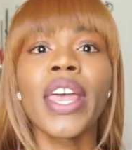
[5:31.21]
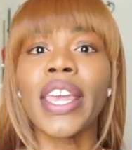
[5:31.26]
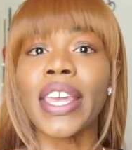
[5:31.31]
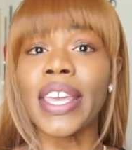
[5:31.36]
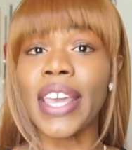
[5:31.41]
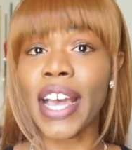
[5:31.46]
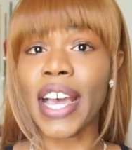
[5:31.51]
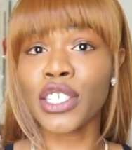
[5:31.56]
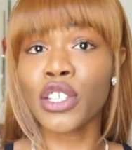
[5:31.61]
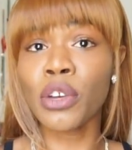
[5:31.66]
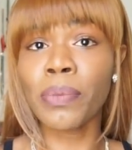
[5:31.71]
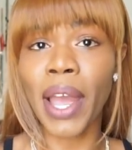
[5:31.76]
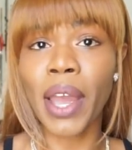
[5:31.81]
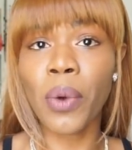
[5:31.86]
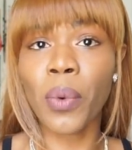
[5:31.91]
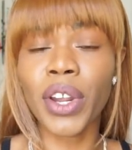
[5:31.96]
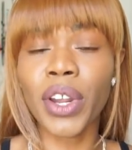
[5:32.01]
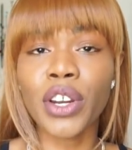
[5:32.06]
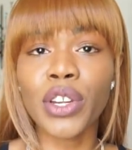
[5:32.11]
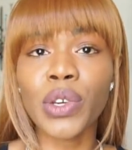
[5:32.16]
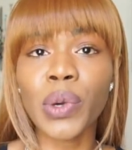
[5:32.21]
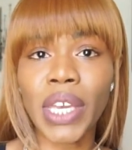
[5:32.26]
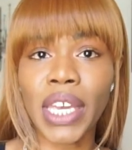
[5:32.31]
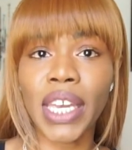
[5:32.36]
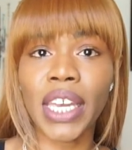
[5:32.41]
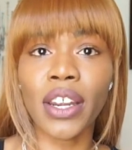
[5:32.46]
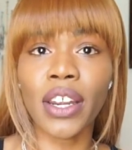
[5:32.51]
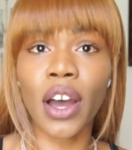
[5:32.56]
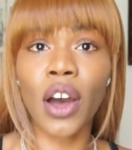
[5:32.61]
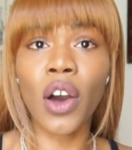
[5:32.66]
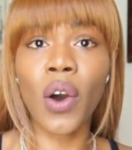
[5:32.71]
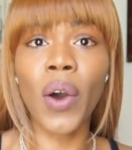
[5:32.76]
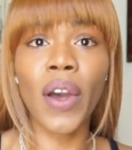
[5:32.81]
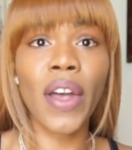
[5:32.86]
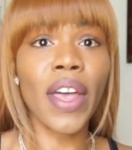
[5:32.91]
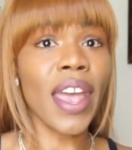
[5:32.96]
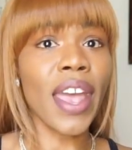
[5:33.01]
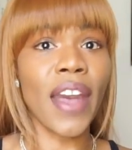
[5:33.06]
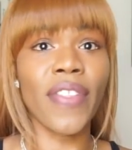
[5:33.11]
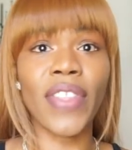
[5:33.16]
Yes, you might want to do keto,
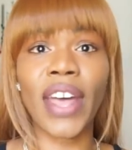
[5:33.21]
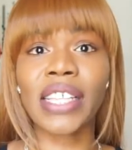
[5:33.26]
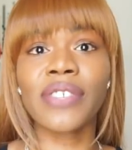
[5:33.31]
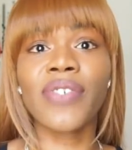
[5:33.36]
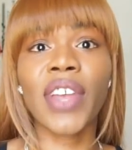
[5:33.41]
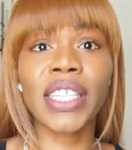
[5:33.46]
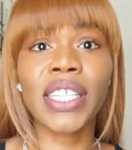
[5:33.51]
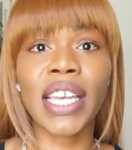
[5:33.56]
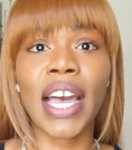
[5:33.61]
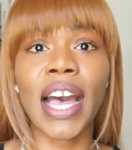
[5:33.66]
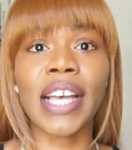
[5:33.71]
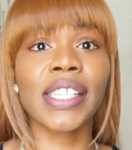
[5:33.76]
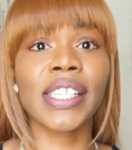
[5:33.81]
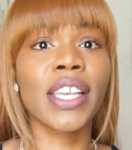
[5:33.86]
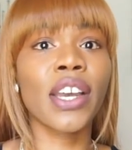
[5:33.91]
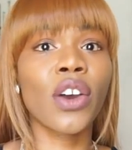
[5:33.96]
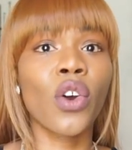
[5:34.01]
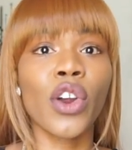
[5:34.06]
and that's fantastic.